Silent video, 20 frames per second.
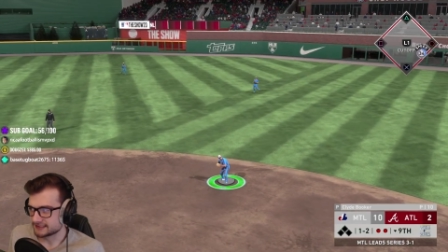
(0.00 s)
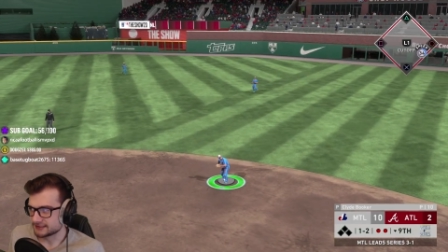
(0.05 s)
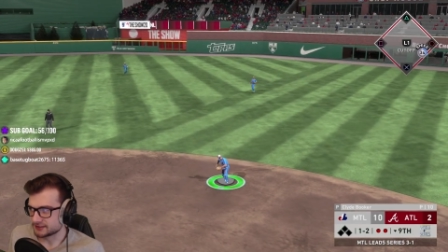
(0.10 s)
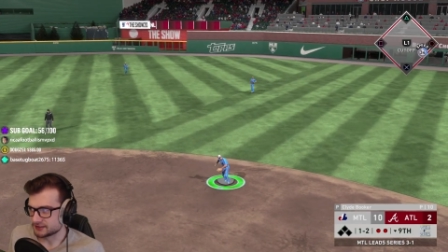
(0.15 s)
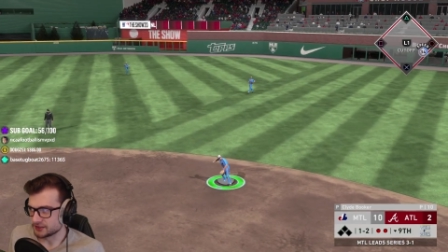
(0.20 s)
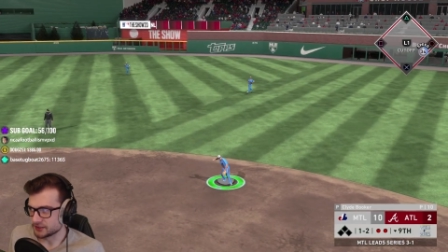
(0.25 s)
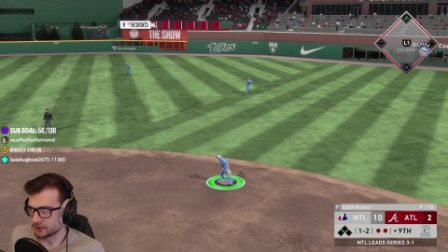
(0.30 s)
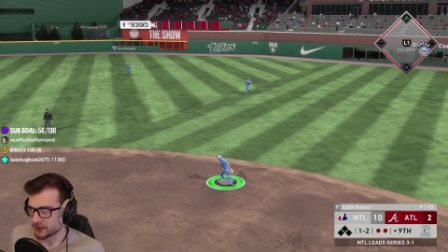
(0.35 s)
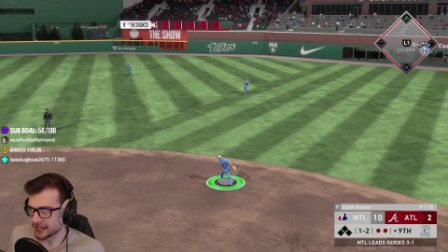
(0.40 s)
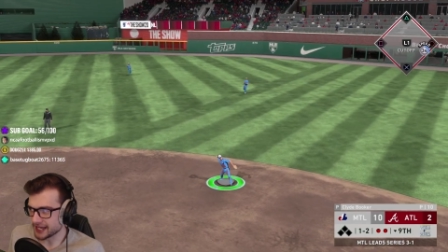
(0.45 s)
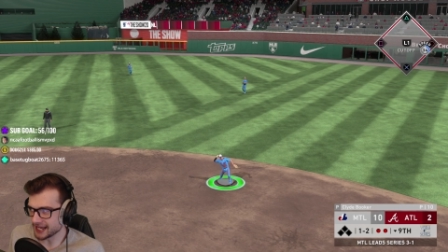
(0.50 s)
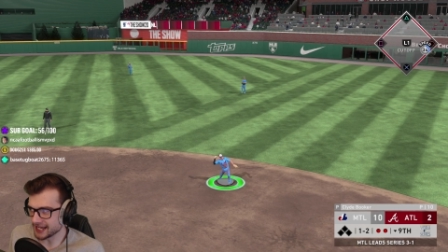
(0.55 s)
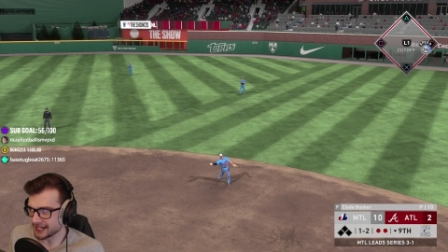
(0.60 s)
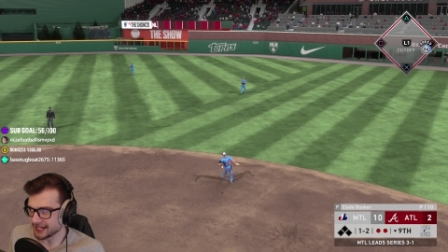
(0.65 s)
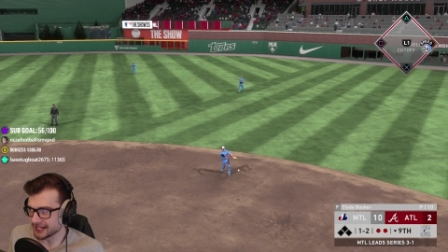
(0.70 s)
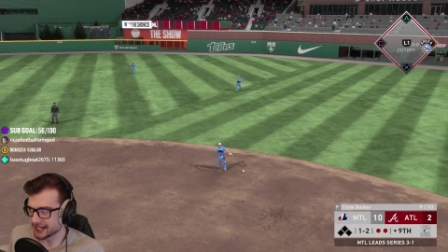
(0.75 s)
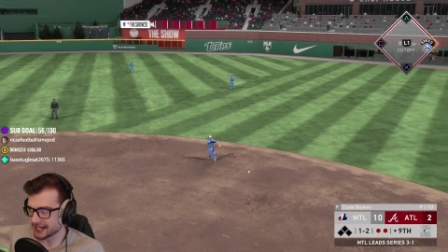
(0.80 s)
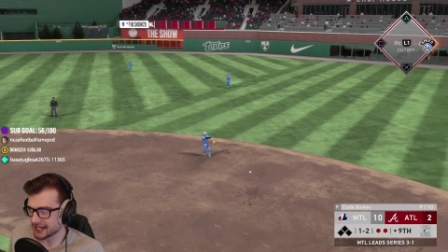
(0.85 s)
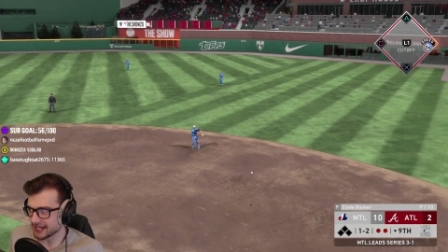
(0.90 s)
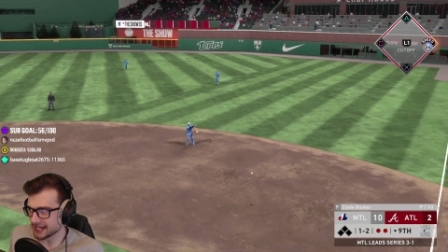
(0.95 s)
To
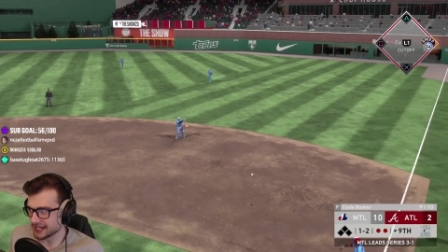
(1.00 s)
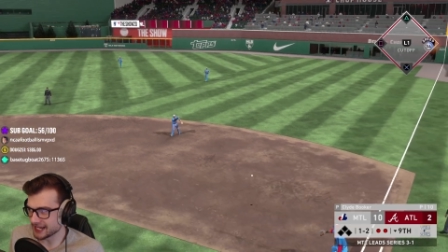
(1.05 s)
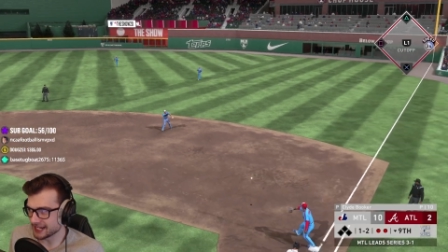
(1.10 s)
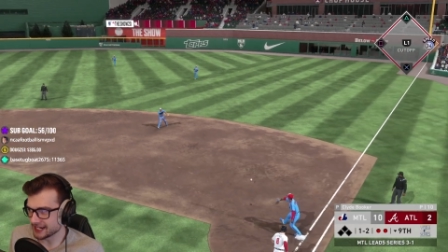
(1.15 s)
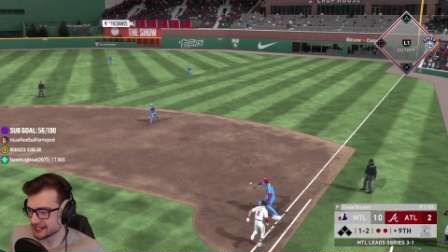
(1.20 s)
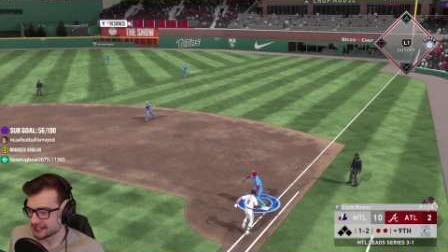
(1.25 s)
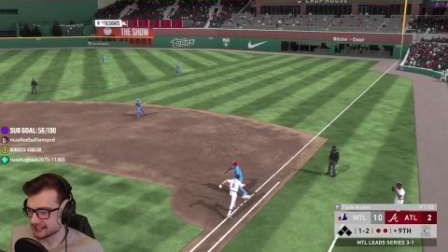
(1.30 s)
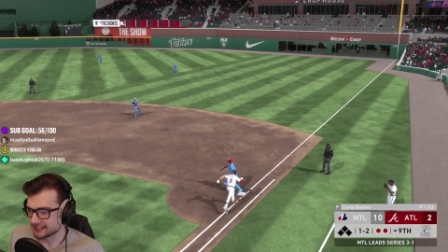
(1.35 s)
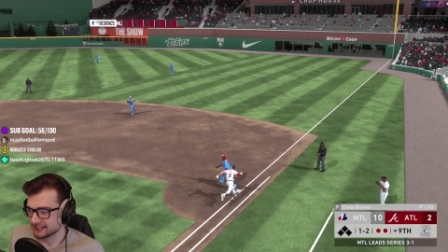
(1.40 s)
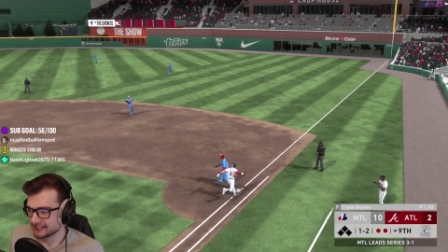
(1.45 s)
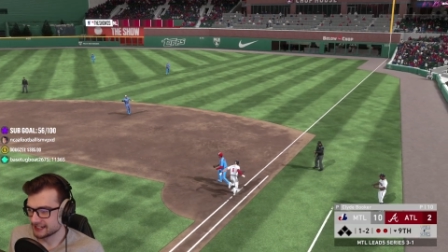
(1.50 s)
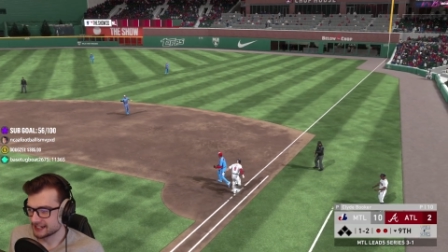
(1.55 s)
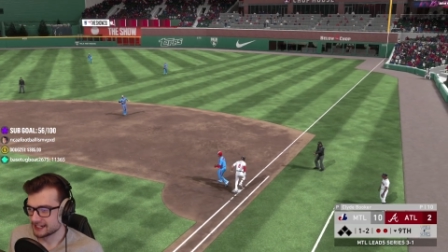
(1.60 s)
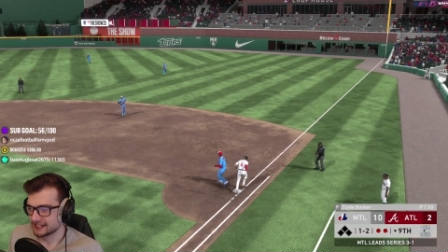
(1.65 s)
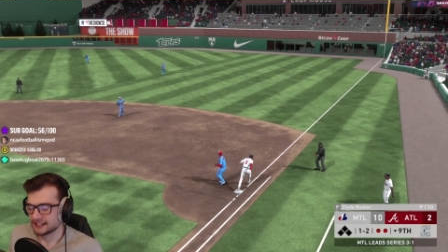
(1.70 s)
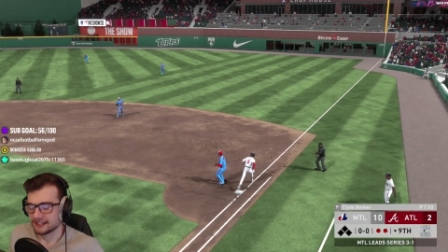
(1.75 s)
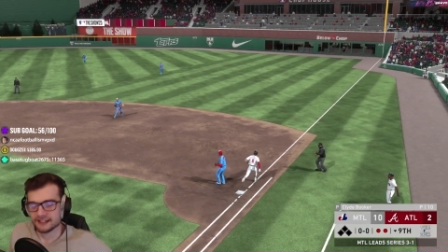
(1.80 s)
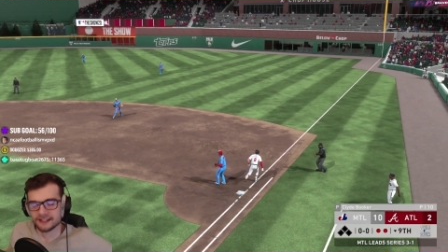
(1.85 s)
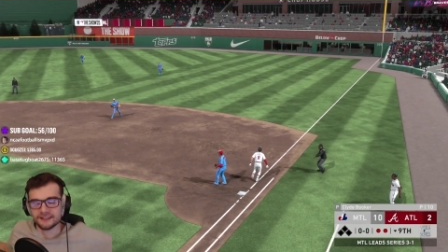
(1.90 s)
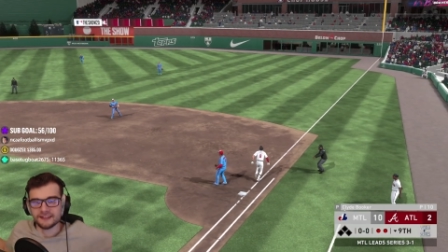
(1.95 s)
Hanahan.
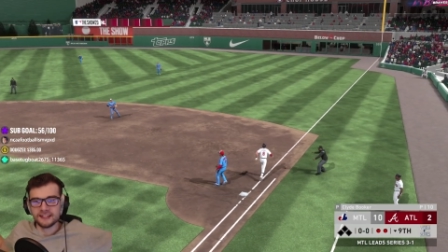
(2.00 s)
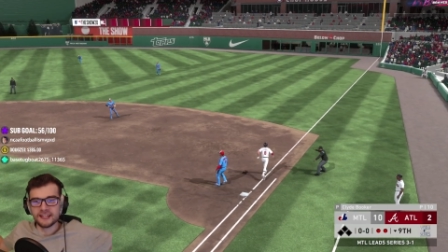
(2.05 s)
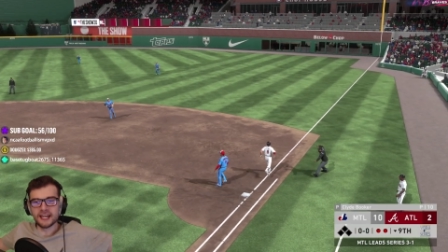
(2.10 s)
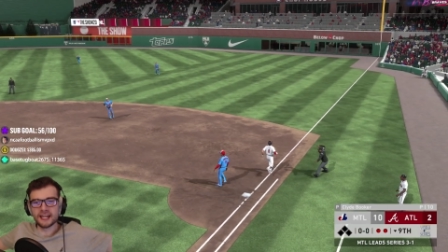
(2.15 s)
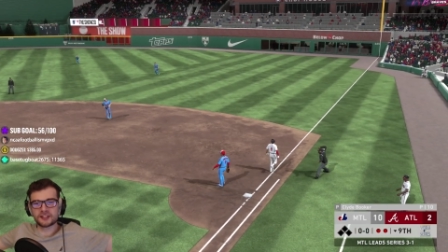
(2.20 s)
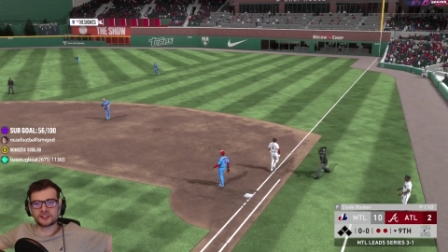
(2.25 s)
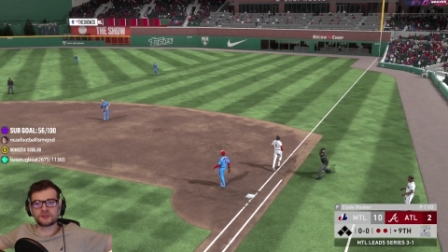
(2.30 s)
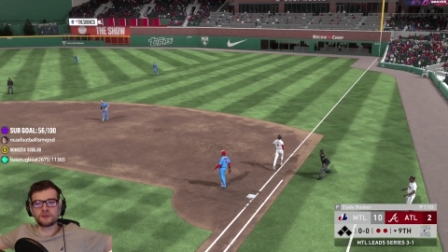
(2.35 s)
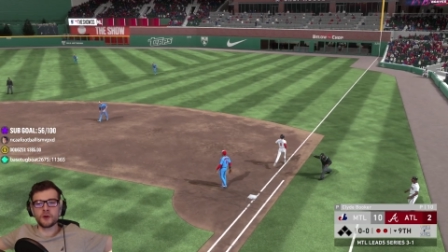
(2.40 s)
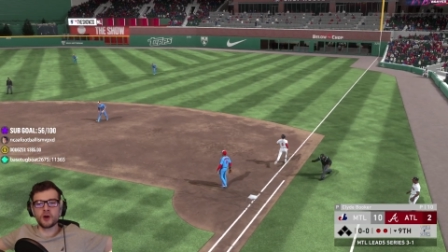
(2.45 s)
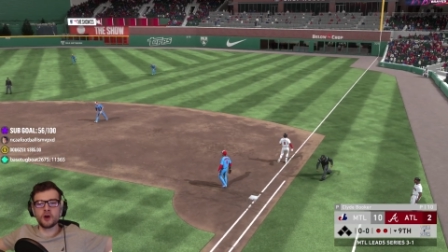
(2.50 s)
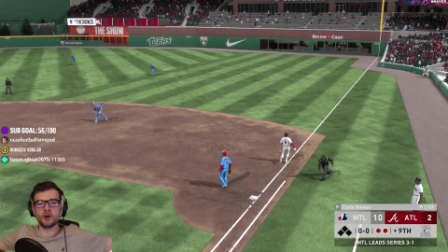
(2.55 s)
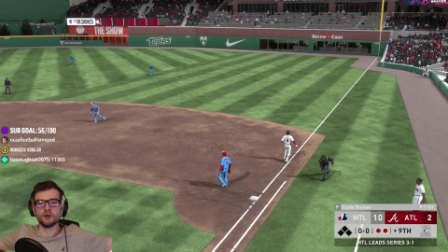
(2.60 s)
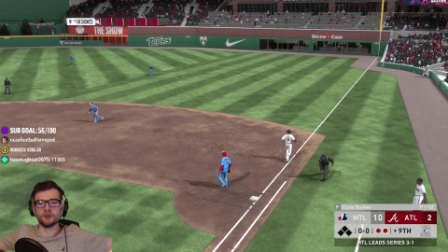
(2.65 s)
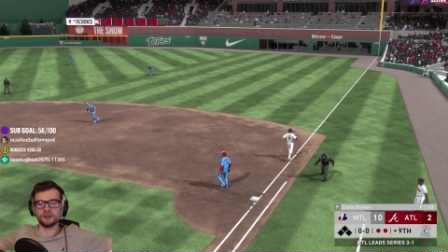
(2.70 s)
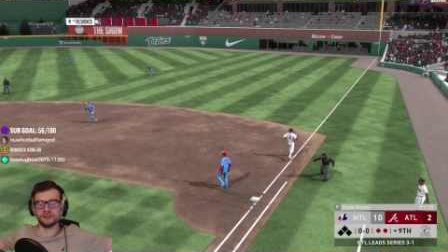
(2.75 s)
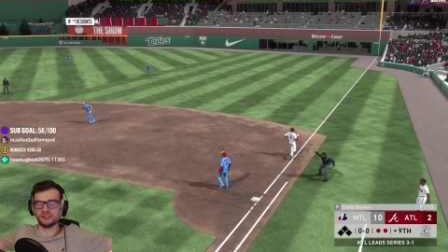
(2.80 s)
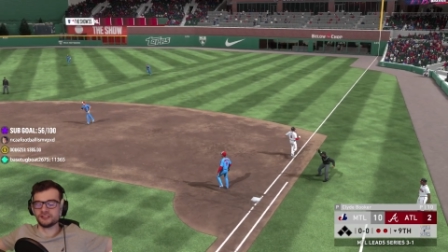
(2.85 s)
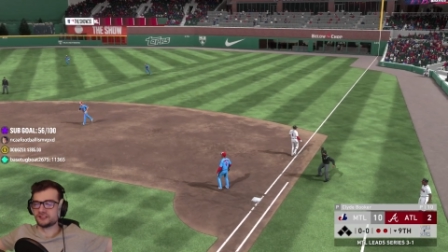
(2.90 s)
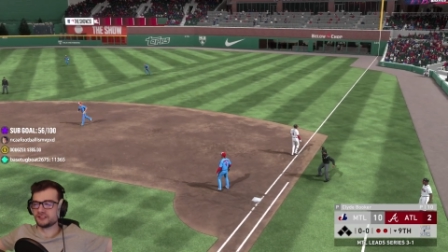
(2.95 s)
The
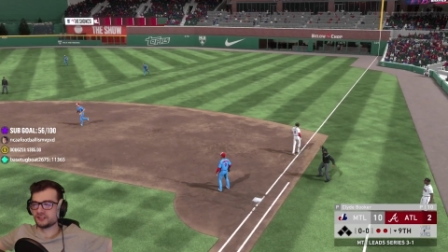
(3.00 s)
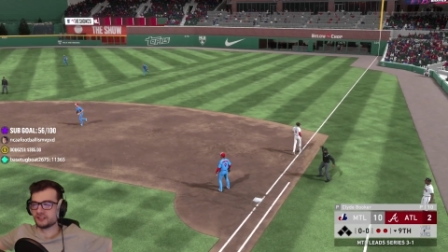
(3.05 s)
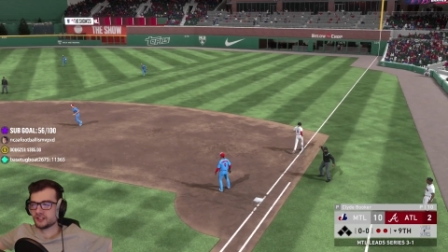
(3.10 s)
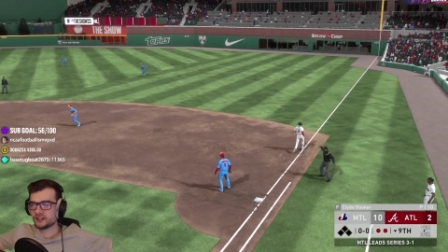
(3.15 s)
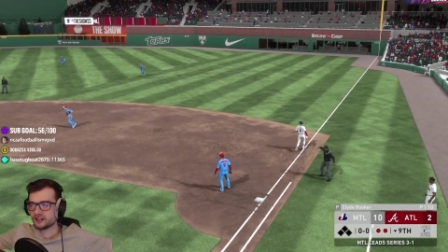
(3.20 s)
Expos.